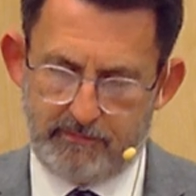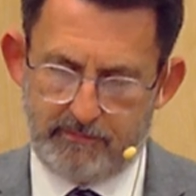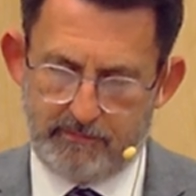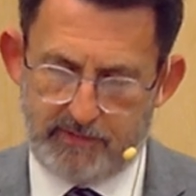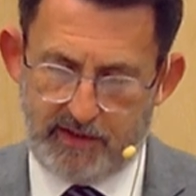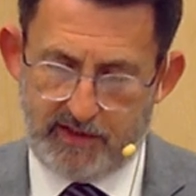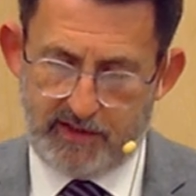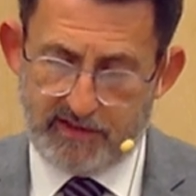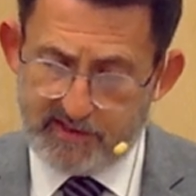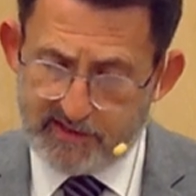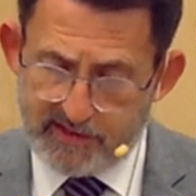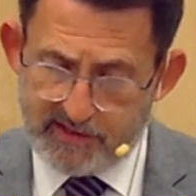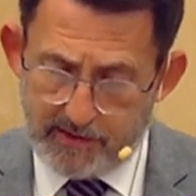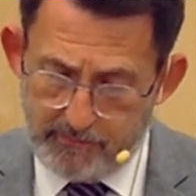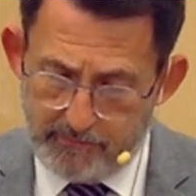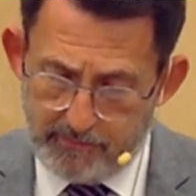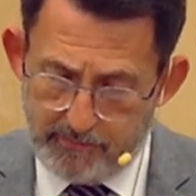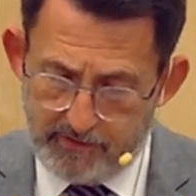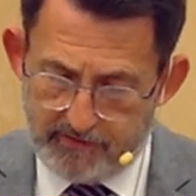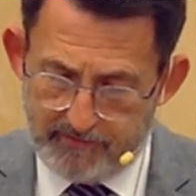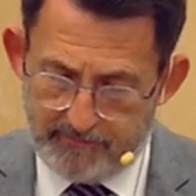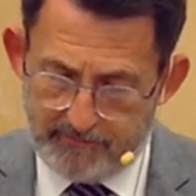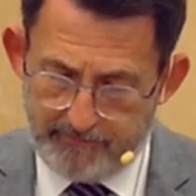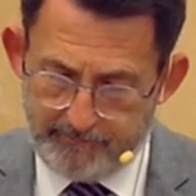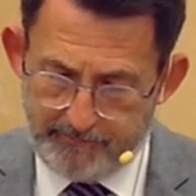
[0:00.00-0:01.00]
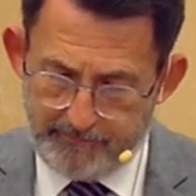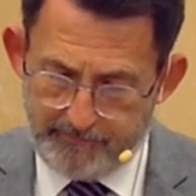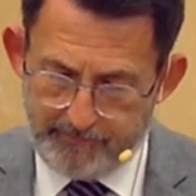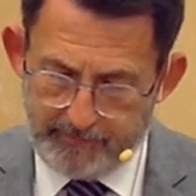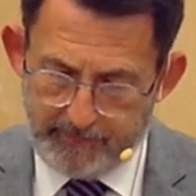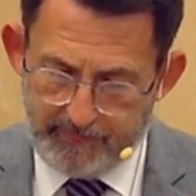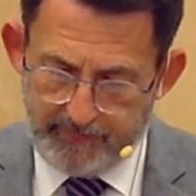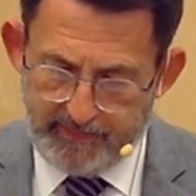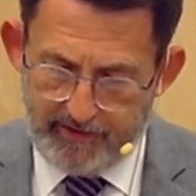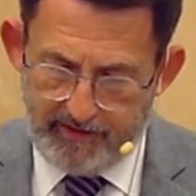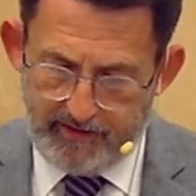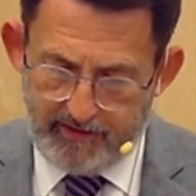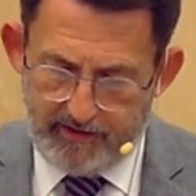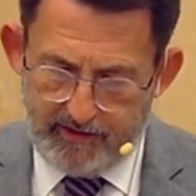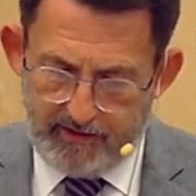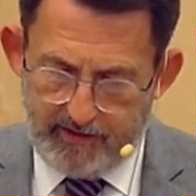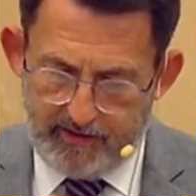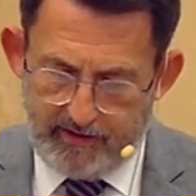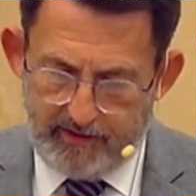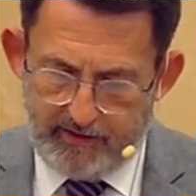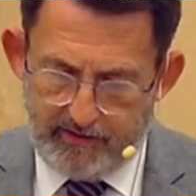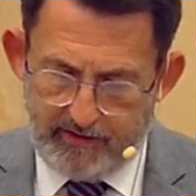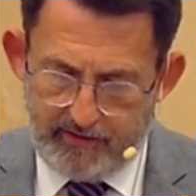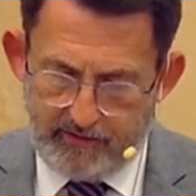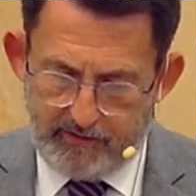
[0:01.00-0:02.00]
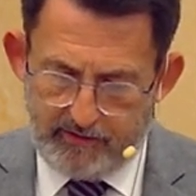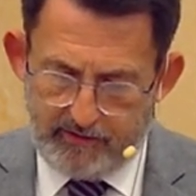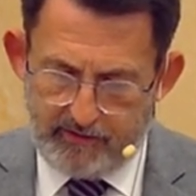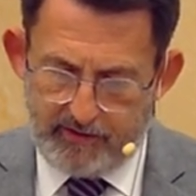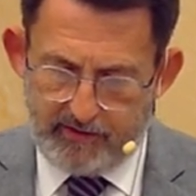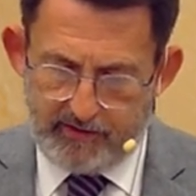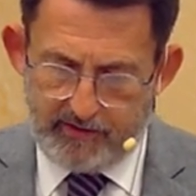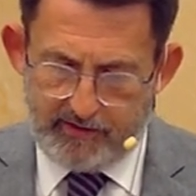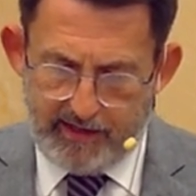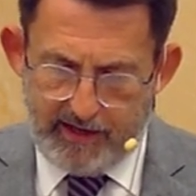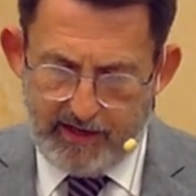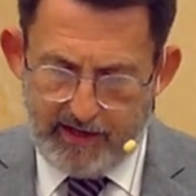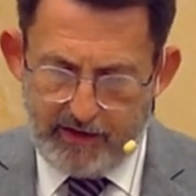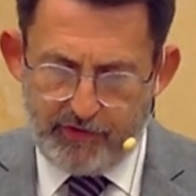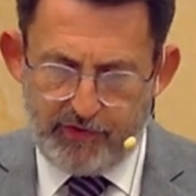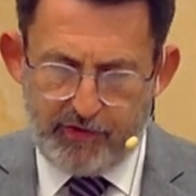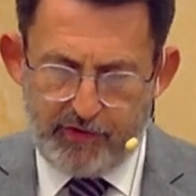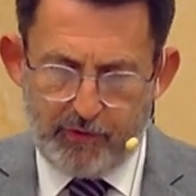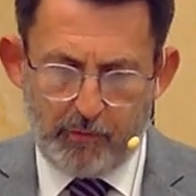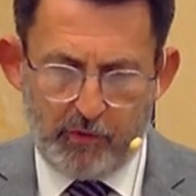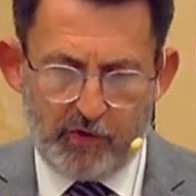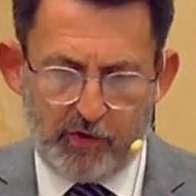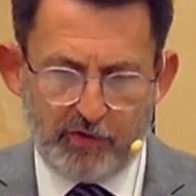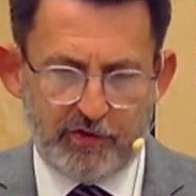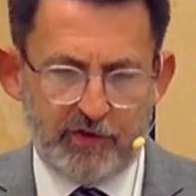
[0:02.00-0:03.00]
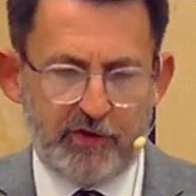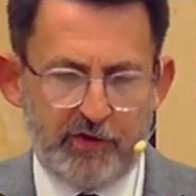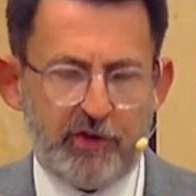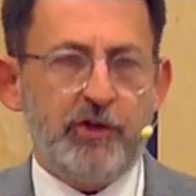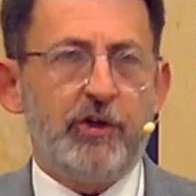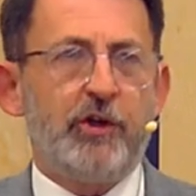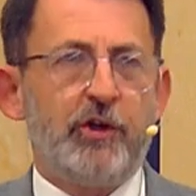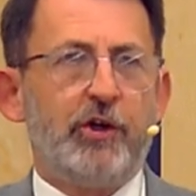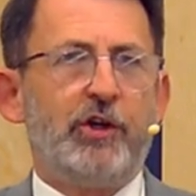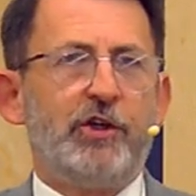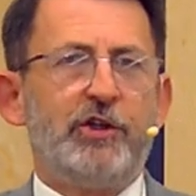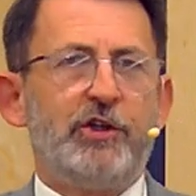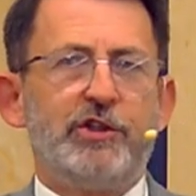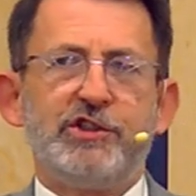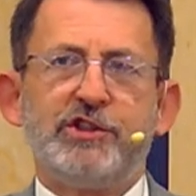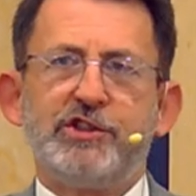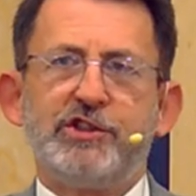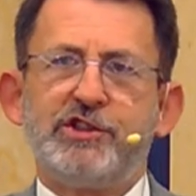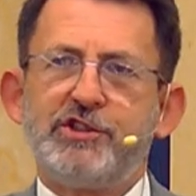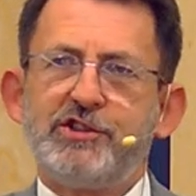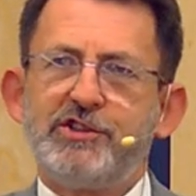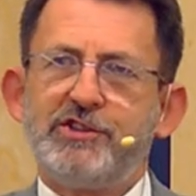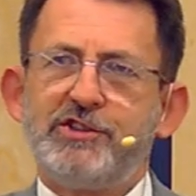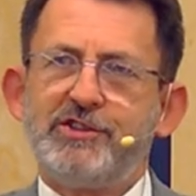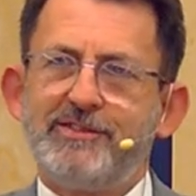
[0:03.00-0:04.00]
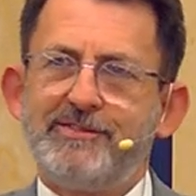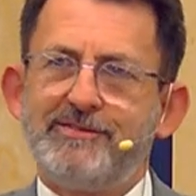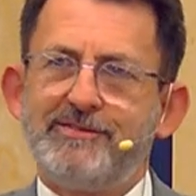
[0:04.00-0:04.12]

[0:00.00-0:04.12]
It's simple. The death that wasn't yours,